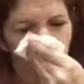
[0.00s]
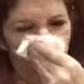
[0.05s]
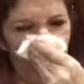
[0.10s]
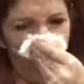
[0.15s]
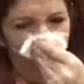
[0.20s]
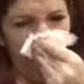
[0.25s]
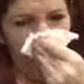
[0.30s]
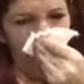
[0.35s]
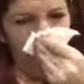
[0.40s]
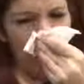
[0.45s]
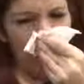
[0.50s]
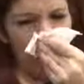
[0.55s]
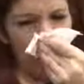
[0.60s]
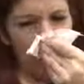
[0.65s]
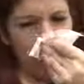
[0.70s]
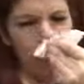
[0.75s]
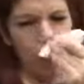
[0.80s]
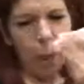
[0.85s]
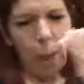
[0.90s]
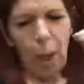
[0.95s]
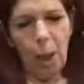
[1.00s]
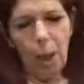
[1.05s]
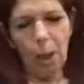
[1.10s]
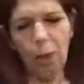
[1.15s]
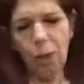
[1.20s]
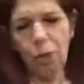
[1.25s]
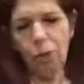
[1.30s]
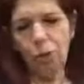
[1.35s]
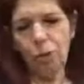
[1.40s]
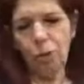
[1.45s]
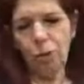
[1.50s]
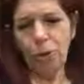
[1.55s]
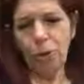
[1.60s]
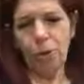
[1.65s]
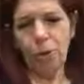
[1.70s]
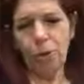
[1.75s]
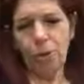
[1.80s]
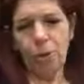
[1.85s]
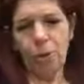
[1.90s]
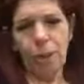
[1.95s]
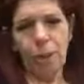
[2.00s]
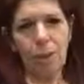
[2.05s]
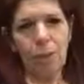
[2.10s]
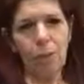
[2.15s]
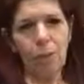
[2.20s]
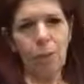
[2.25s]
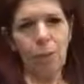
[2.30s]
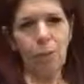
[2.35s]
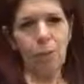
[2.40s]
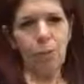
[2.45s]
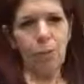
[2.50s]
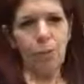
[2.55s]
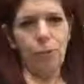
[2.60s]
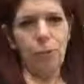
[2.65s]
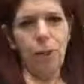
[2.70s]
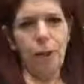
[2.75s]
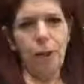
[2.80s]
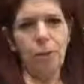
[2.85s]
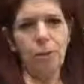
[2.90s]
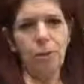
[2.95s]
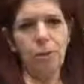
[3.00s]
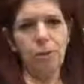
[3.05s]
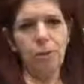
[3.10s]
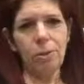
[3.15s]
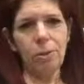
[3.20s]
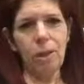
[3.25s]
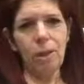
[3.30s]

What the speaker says: They're doing their college. They're getting ready for finals.